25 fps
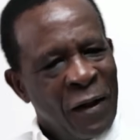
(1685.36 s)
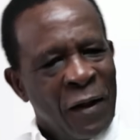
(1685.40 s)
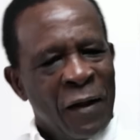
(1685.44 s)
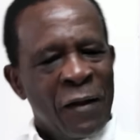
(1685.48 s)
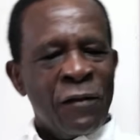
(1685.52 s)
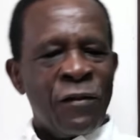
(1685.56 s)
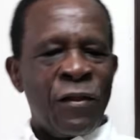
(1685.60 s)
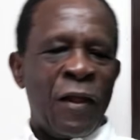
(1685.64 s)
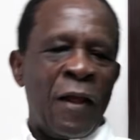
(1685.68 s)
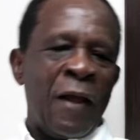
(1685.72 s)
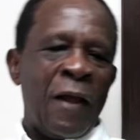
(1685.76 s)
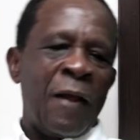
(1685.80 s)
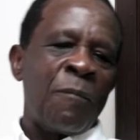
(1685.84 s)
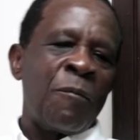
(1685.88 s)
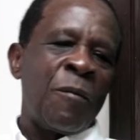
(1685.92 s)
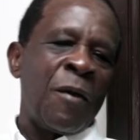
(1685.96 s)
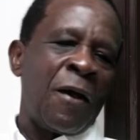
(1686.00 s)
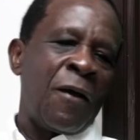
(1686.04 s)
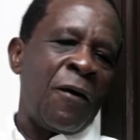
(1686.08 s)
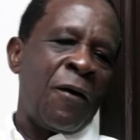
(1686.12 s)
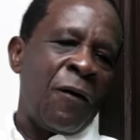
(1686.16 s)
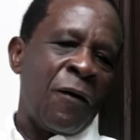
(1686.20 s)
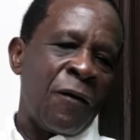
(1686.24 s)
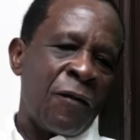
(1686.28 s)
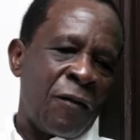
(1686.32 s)
thing
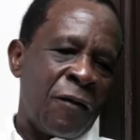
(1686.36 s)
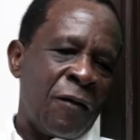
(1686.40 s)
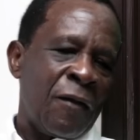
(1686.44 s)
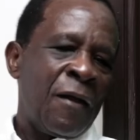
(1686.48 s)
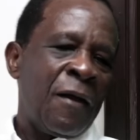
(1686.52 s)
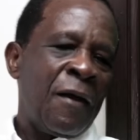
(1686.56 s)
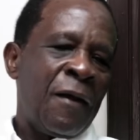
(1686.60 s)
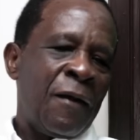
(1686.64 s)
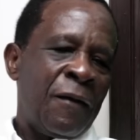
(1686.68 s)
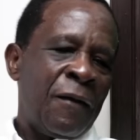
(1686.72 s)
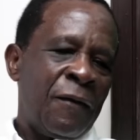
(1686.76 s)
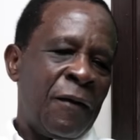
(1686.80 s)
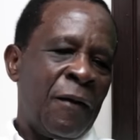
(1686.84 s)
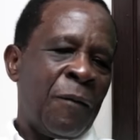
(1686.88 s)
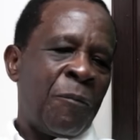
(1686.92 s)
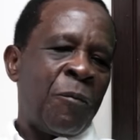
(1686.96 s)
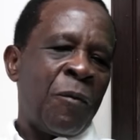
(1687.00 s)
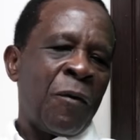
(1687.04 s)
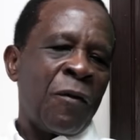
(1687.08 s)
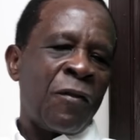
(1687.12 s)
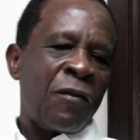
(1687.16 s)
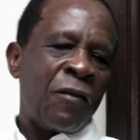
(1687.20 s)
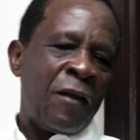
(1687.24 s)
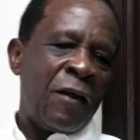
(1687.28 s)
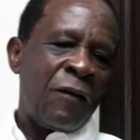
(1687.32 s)
because they
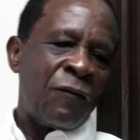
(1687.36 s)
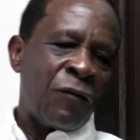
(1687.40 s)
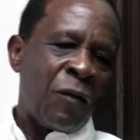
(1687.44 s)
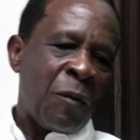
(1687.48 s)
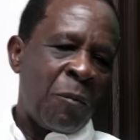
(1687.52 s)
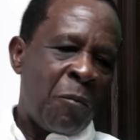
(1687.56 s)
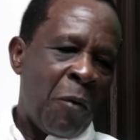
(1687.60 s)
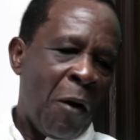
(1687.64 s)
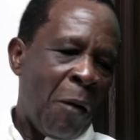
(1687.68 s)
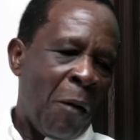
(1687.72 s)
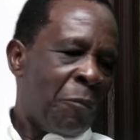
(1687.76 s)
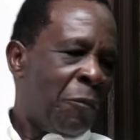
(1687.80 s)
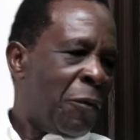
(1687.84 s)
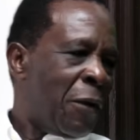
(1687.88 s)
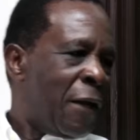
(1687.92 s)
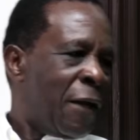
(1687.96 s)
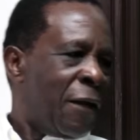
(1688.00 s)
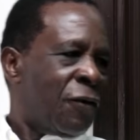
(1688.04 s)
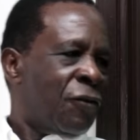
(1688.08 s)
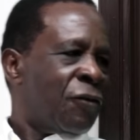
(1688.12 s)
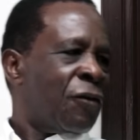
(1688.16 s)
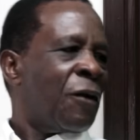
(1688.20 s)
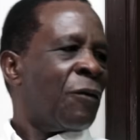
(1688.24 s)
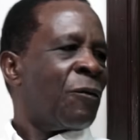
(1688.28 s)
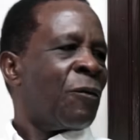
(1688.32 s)
perceived the
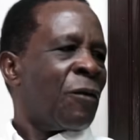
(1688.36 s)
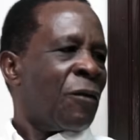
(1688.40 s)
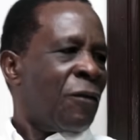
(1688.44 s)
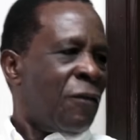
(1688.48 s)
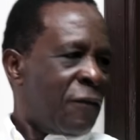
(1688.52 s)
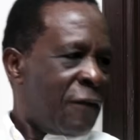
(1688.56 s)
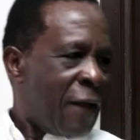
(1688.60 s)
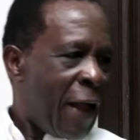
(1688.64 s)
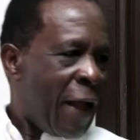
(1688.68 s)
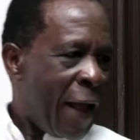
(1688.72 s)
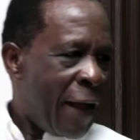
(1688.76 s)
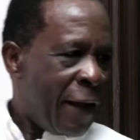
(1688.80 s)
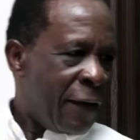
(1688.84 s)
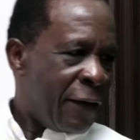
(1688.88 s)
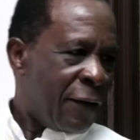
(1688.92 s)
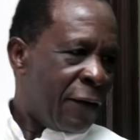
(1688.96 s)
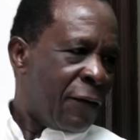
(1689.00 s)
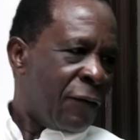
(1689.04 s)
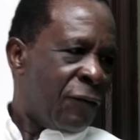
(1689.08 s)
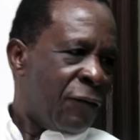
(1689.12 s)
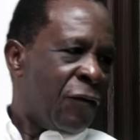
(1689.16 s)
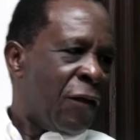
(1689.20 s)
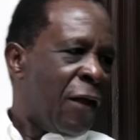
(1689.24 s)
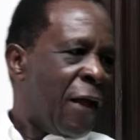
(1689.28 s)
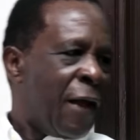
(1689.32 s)
population was tired
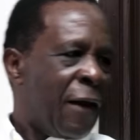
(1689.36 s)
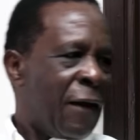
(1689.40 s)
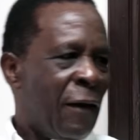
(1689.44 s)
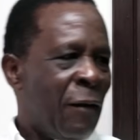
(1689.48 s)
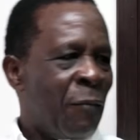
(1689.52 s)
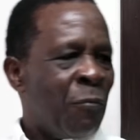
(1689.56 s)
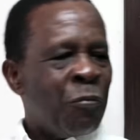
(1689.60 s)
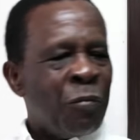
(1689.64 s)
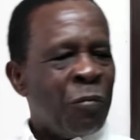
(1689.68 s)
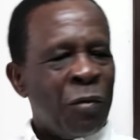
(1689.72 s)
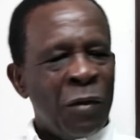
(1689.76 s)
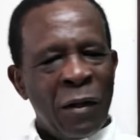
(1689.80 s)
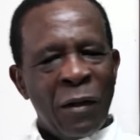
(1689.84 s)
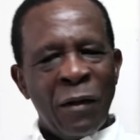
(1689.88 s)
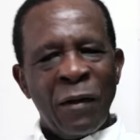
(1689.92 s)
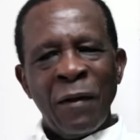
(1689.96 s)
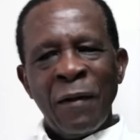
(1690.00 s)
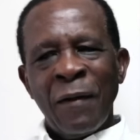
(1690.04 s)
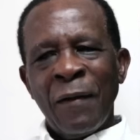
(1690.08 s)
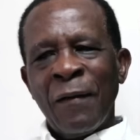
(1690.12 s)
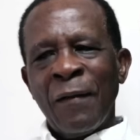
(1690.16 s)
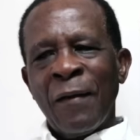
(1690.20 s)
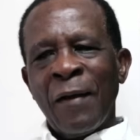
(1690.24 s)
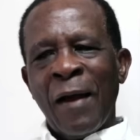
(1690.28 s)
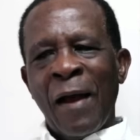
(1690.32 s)
of the NNP
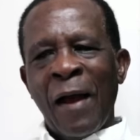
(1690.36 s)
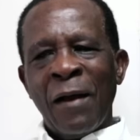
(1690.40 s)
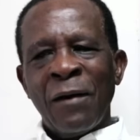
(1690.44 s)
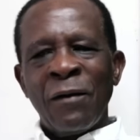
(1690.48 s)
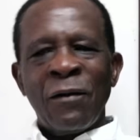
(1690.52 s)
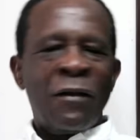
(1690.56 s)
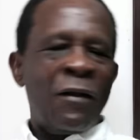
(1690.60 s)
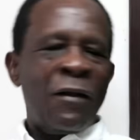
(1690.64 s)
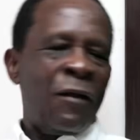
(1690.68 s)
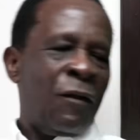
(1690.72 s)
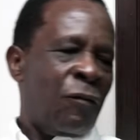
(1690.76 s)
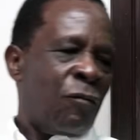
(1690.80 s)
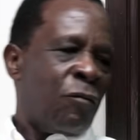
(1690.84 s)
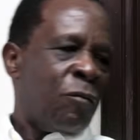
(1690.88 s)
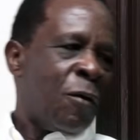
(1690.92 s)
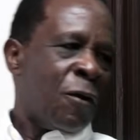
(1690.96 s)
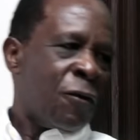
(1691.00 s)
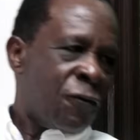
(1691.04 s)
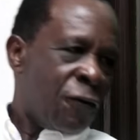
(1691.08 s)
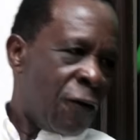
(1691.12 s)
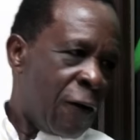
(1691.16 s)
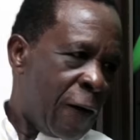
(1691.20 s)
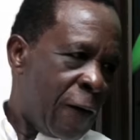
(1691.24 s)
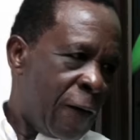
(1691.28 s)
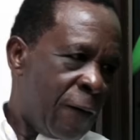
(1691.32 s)
and Keith
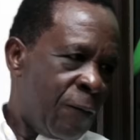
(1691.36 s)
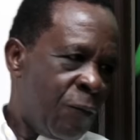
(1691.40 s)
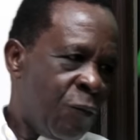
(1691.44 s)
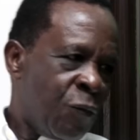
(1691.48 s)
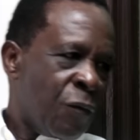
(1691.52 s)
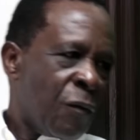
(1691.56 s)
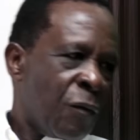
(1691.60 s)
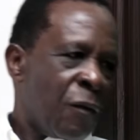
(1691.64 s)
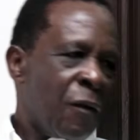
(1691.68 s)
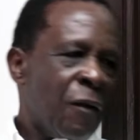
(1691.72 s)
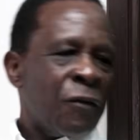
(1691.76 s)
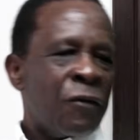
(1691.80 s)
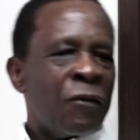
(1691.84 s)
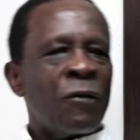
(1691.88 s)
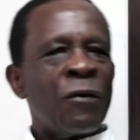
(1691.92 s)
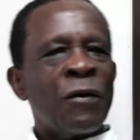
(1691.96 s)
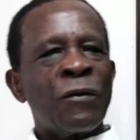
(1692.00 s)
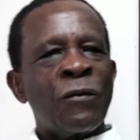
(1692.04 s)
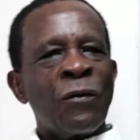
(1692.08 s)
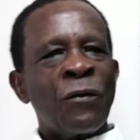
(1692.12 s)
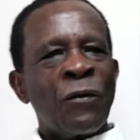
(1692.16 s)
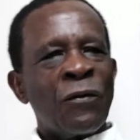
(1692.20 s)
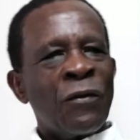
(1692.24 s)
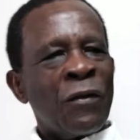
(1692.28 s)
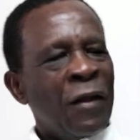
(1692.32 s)
Mitchell, so it
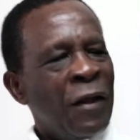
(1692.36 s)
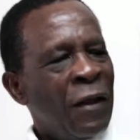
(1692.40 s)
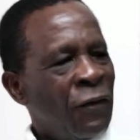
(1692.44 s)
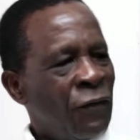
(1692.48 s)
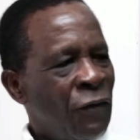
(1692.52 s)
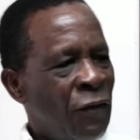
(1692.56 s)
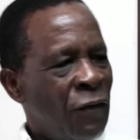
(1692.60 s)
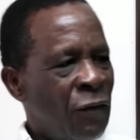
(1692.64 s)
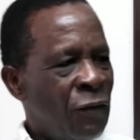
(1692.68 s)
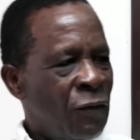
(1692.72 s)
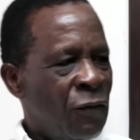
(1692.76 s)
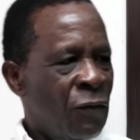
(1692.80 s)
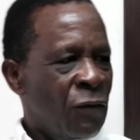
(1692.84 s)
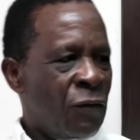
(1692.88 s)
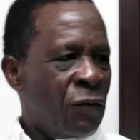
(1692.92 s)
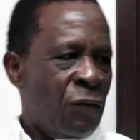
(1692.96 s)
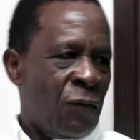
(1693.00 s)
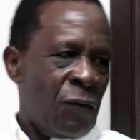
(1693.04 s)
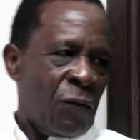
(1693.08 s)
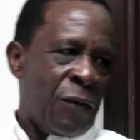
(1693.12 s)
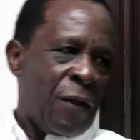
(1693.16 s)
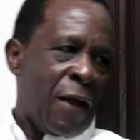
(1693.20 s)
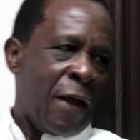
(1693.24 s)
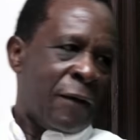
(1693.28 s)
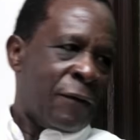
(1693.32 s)
was easy to
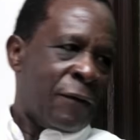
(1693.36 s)
throw that